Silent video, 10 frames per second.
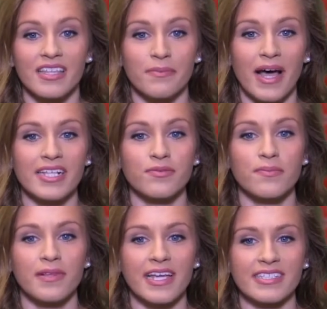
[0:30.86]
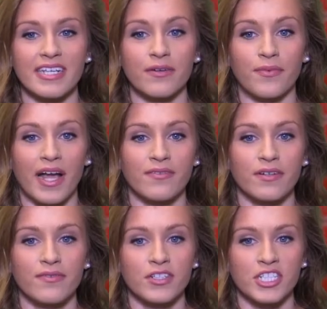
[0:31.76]
The bats were blazing in
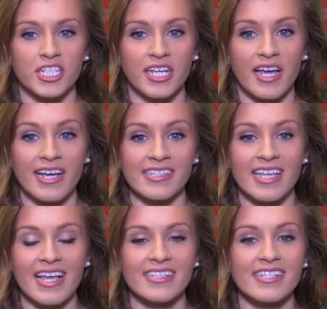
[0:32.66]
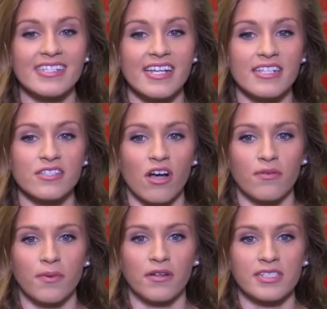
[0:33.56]
Radford, Virginia, as the NC State
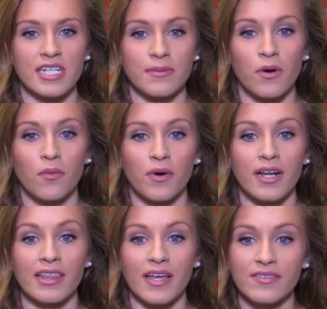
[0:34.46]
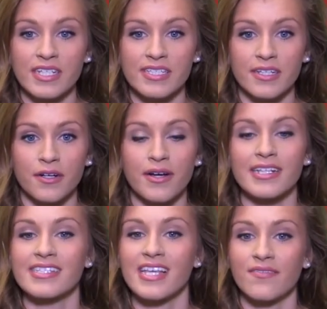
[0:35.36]
softball team won 11-0
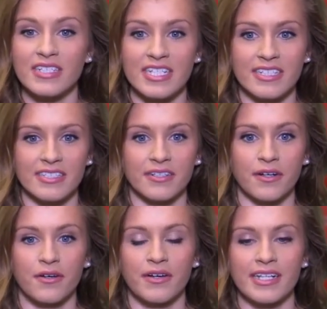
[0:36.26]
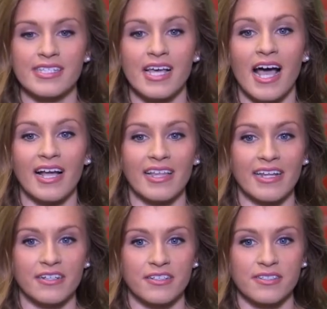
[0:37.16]
and 17-0 against the
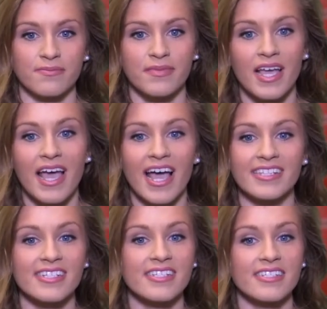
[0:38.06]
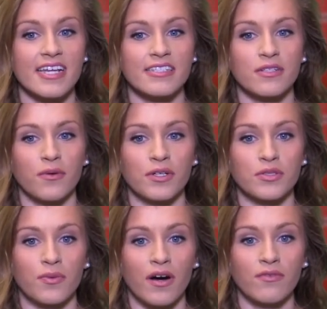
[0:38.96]
Highlanders. NC State scored
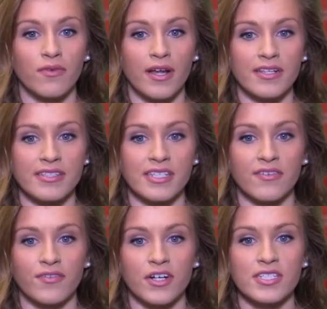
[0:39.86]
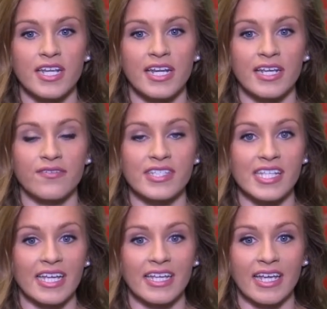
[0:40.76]
12 runs in the first inning of the
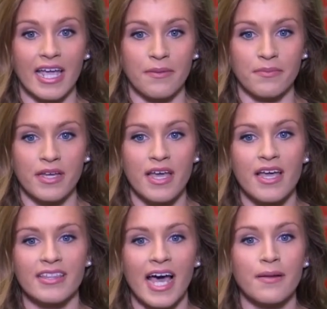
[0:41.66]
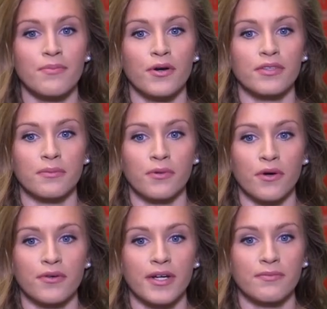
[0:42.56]
second game. That broke the
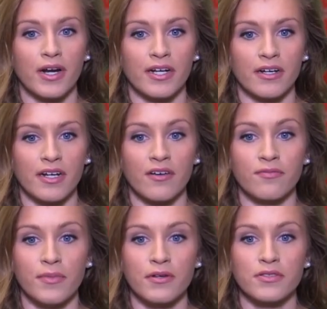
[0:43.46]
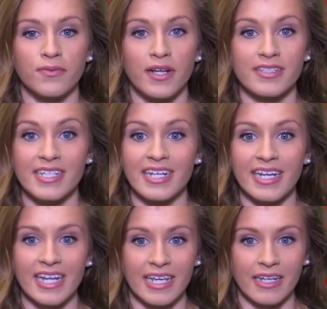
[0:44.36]
program record of most runs in
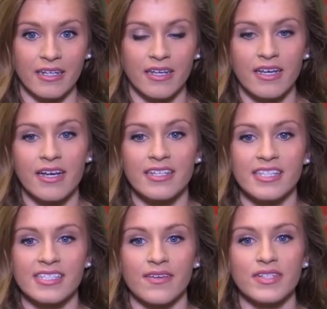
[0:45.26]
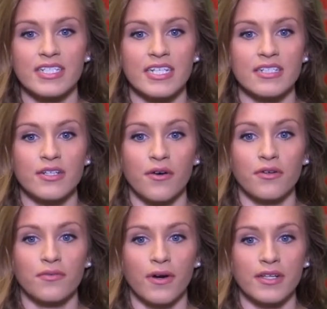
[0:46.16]
an inning. The 17
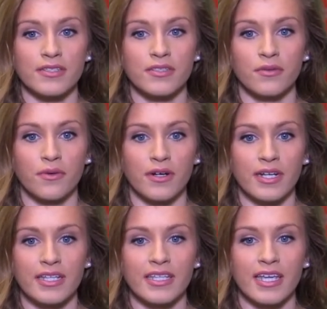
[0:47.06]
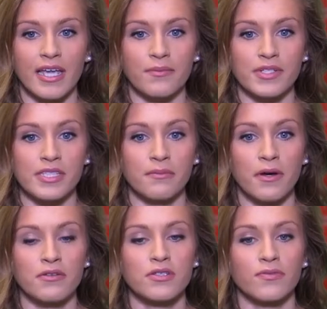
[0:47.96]
total runs scored in the game was the
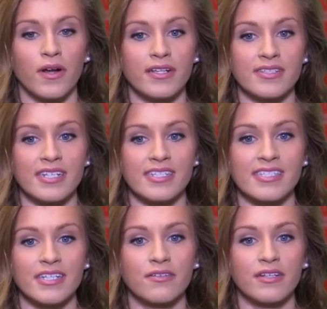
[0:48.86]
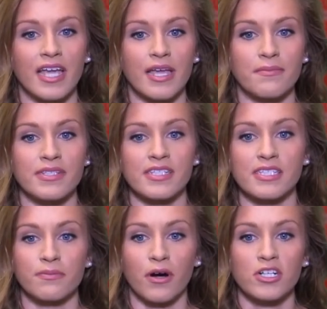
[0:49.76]
most runs in a single game
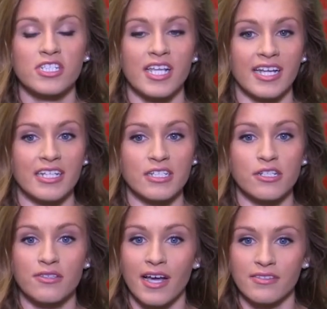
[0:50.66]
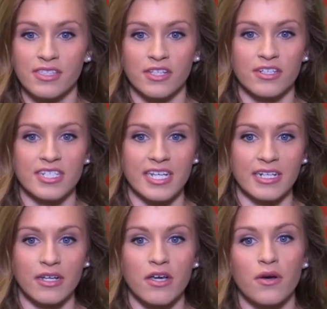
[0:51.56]
since March 2,
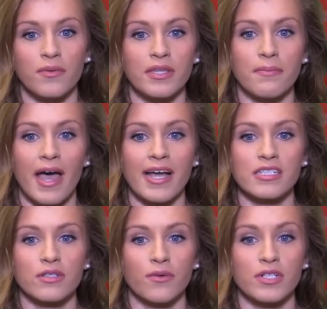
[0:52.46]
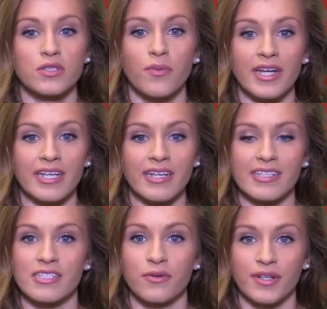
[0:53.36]
2013, when the Pack scored 20
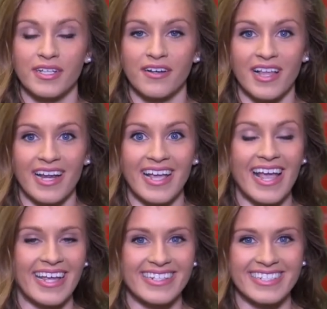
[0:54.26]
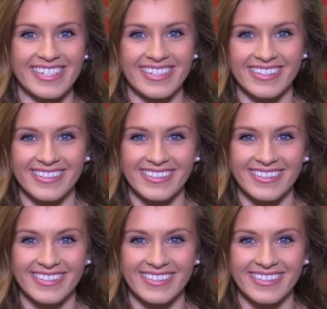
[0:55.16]
against North Carolina A&T.